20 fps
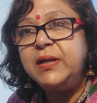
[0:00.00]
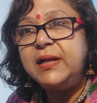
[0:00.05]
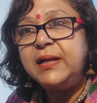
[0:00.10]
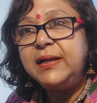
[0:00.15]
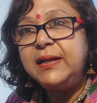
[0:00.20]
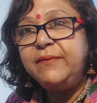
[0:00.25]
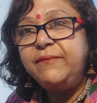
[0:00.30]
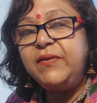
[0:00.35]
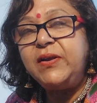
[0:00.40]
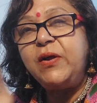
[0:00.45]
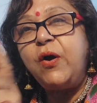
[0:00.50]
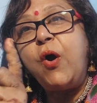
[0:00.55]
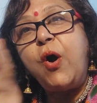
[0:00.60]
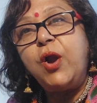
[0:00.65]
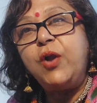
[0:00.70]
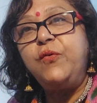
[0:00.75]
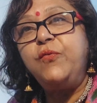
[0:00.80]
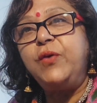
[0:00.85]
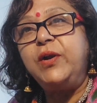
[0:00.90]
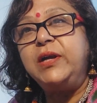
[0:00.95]
Where
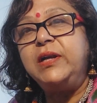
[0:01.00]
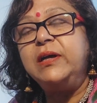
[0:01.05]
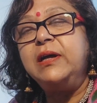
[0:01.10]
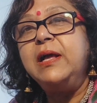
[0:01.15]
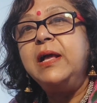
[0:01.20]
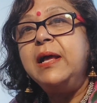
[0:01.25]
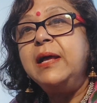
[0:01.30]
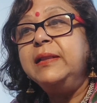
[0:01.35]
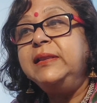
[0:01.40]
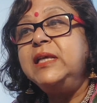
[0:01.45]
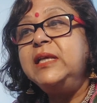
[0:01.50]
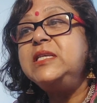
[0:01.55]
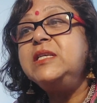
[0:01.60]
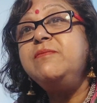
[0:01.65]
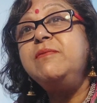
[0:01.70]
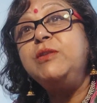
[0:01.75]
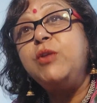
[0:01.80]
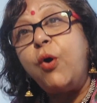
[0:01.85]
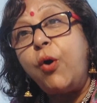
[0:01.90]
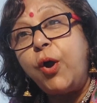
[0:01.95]
hot water. This is
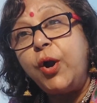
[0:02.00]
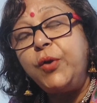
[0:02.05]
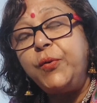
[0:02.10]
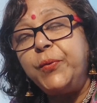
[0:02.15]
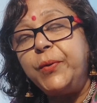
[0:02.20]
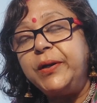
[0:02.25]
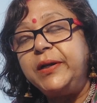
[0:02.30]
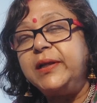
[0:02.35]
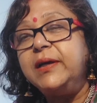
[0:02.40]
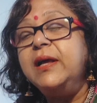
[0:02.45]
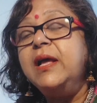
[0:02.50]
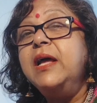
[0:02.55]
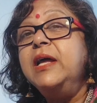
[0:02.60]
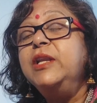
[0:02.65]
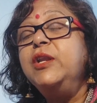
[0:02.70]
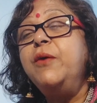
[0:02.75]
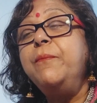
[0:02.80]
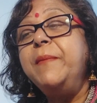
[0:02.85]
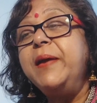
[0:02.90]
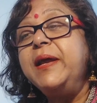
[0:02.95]
with hot water.
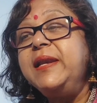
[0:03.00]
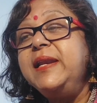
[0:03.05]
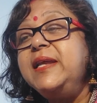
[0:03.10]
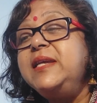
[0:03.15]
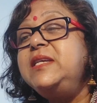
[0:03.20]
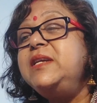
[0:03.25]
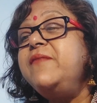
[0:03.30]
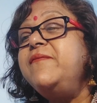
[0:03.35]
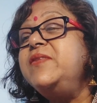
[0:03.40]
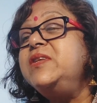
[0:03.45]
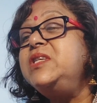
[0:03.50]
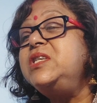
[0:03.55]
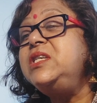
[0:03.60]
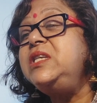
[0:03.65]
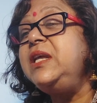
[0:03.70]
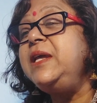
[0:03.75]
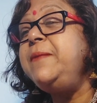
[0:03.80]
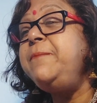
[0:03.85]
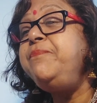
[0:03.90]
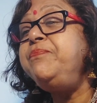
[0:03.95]
Now magnesium with
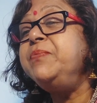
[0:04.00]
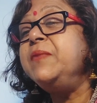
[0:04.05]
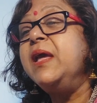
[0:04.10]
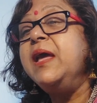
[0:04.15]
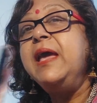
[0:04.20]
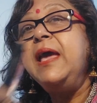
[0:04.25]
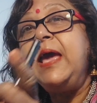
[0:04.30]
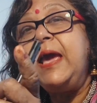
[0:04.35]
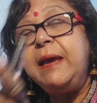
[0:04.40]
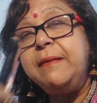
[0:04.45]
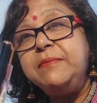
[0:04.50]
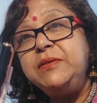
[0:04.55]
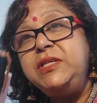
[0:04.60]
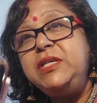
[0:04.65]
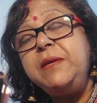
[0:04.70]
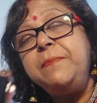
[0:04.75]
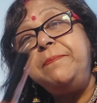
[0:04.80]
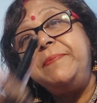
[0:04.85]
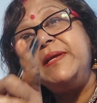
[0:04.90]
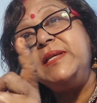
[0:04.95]
steam,
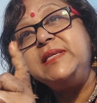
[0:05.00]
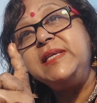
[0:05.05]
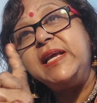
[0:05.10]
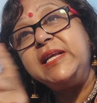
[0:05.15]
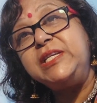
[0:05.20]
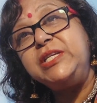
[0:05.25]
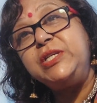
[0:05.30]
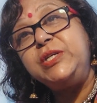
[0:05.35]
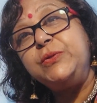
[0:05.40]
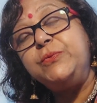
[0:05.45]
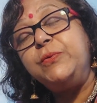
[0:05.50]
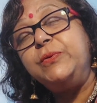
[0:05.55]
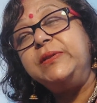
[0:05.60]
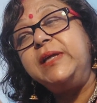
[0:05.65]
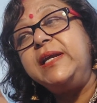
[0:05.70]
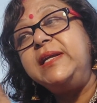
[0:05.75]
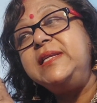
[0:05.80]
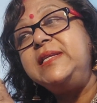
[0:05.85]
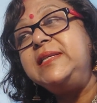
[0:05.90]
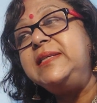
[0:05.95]
Mg plus H2O,
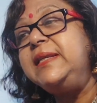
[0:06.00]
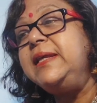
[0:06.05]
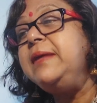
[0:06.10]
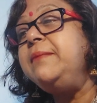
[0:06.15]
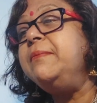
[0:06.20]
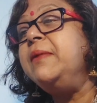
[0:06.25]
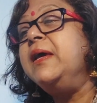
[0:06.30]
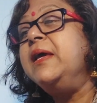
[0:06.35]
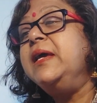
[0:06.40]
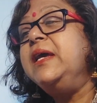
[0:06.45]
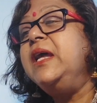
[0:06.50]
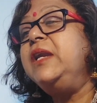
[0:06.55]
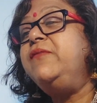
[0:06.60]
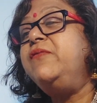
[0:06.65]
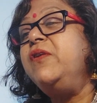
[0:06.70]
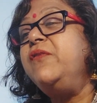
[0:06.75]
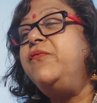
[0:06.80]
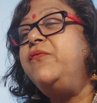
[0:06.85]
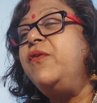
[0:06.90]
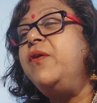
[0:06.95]
that is steam, it
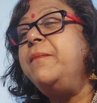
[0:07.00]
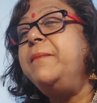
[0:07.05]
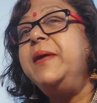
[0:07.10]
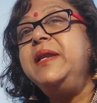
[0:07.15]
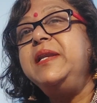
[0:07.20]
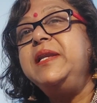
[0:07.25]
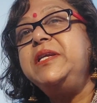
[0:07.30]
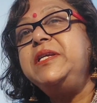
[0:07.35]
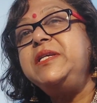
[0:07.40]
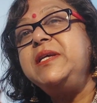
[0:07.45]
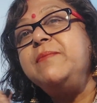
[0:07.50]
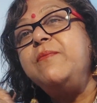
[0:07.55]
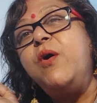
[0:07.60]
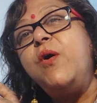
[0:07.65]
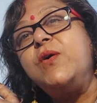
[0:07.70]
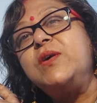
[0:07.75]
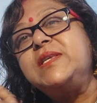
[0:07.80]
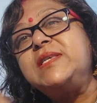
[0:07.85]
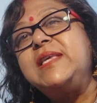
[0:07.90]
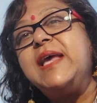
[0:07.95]
will form magnesium
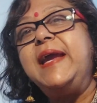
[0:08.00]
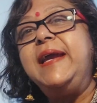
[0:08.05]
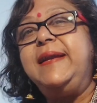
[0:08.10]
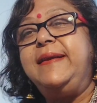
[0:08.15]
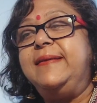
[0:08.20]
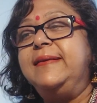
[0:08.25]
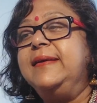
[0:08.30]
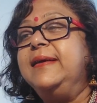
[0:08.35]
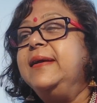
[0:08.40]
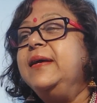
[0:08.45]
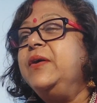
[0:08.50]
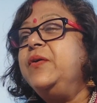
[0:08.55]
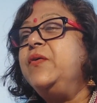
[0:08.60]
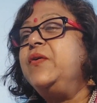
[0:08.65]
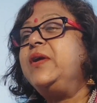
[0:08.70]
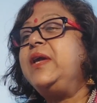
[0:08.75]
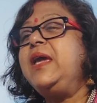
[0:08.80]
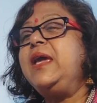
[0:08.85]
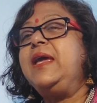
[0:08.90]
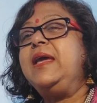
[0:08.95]
oxide.
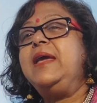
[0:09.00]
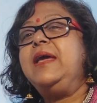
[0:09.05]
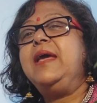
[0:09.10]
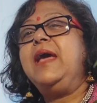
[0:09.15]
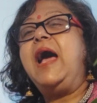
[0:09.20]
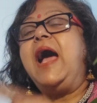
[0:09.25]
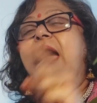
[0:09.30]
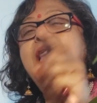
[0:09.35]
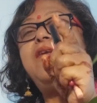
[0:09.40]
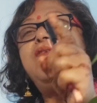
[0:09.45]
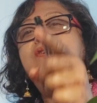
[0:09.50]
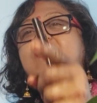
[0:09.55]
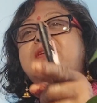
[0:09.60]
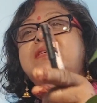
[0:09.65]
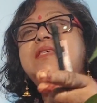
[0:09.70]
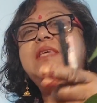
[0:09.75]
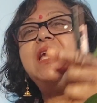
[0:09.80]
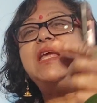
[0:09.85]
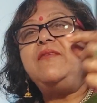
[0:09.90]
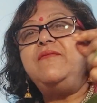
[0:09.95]
Okay,
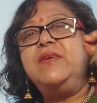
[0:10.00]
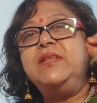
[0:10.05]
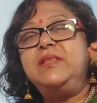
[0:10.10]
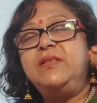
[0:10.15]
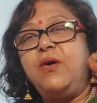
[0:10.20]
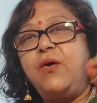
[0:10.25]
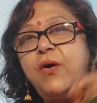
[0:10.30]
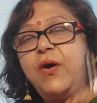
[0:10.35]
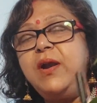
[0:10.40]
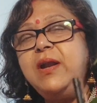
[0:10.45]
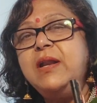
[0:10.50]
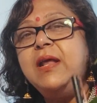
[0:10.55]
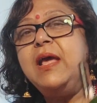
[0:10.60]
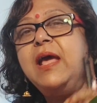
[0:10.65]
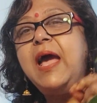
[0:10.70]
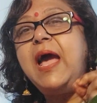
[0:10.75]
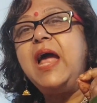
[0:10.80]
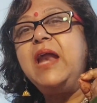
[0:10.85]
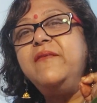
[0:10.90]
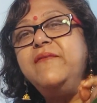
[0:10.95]
hydroxide with hot,
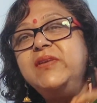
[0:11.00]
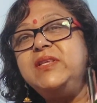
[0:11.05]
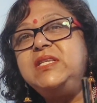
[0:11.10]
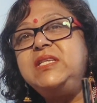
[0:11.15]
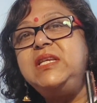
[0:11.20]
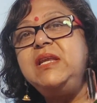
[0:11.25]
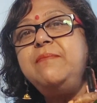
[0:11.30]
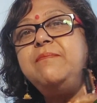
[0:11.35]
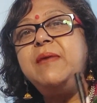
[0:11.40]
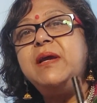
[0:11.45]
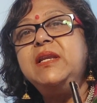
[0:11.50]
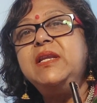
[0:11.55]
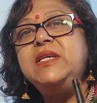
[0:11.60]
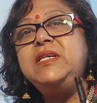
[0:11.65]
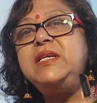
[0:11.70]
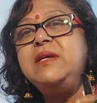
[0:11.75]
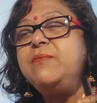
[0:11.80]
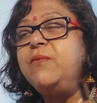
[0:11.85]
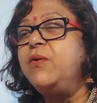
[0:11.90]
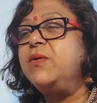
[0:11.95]
and with steam
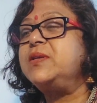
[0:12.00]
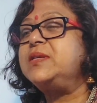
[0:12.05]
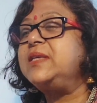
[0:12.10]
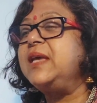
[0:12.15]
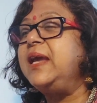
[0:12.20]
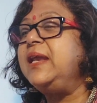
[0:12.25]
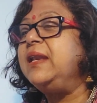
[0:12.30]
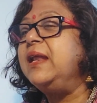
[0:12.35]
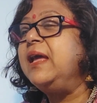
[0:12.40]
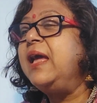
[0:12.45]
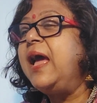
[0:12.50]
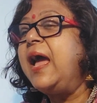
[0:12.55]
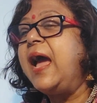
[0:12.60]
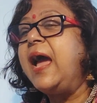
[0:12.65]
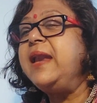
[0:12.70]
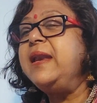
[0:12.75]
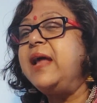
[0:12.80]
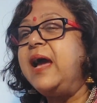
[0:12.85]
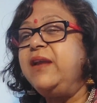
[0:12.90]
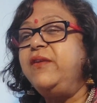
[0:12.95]
magnesium oxide
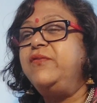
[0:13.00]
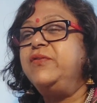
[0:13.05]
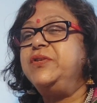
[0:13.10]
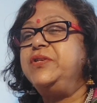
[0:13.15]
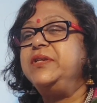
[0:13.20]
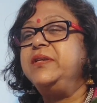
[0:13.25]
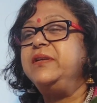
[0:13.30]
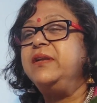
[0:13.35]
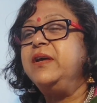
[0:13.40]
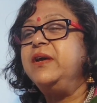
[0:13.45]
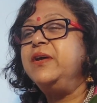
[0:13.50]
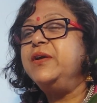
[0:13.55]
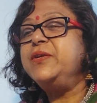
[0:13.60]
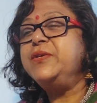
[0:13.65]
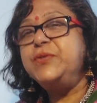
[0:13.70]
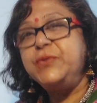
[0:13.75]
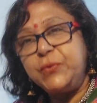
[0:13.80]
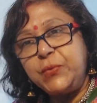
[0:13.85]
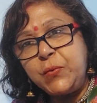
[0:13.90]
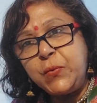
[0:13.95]
and hydrogen.
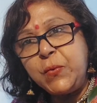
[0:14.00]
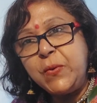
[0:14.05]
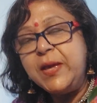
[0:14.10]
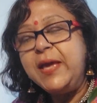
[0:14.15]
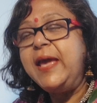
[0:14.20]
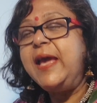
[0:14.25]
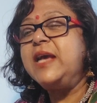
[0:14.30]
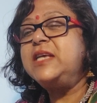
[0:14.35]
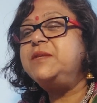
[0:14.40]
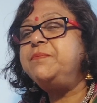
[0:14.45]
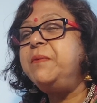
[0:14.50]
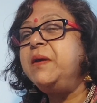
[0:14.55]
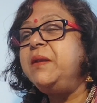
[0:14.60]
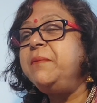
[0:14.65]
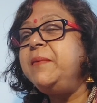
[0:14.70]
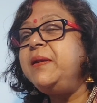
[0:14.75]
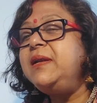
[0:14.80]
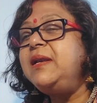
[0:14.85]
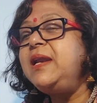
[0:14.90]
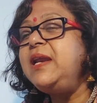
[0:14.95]
So
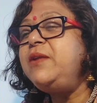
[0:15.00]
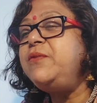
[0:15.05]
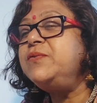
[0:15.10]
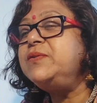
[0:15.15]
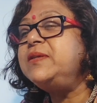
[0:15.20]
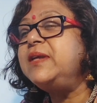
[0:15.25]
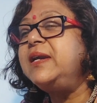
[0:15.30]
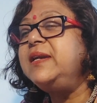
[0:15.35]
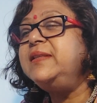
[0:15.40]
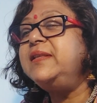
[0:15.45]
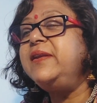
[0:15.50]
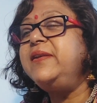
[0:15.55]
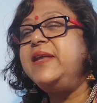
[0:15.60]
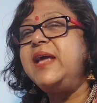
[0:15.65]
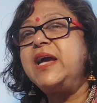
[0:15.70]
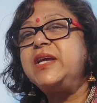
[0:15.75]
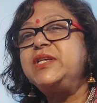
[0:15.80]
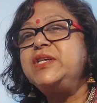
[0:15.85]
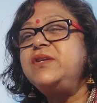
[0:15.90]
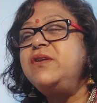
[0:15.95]
experimentally, to study the
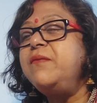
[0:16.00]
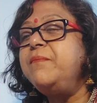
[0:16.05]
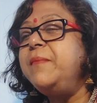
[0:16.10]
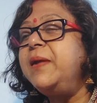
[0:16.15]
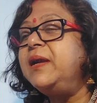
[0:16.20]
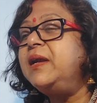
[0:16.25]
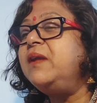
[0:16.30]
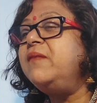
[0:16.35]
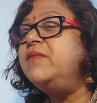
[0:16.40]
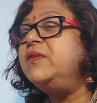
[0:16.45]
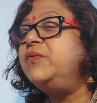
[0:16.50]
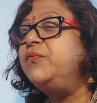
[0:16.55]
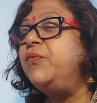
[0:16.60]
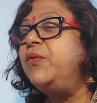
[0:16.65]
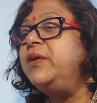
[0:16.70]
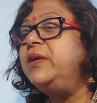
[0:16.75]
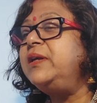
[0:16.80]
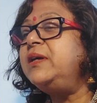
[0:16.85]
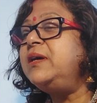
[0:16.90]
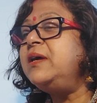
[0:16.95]
reaction of metal with
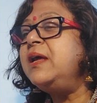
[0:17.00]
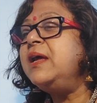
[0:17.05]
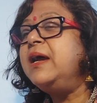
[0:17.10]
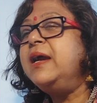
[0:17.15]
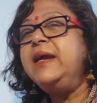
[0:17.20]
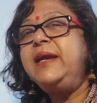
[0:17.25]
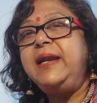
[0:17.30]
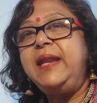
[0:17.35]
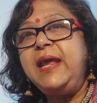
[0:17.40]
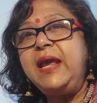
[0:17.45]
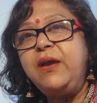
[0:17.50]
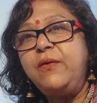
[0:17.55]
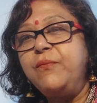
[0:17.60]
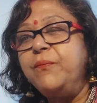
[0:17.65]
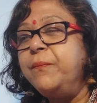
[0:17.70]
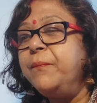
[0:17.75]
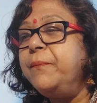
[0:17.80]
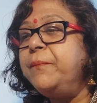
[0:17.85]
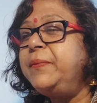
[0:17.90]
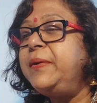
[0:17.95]
water, take
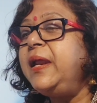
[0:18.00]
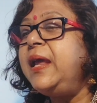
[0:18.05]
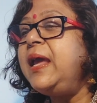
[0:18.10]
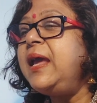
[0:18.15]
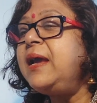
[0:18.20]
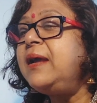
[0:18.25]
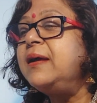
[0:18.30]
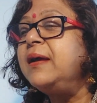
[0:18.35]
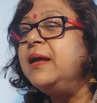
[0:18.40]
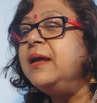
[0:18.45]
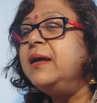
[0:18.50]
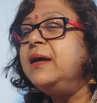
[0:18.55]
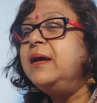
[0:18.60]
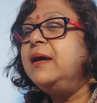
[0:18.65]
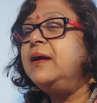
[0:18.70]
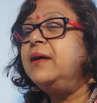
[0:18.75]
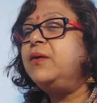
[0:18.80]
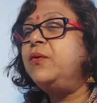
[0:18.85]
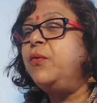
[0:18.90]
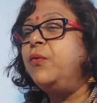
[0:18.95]

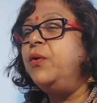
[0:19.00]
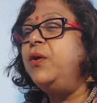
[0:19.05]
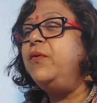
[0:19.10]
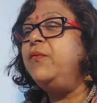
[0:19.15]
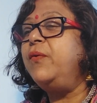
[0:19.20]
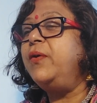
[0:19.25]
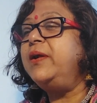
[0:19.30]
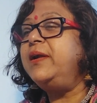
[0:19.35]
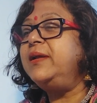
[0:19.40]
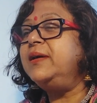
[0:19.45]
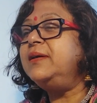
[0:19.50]
cold water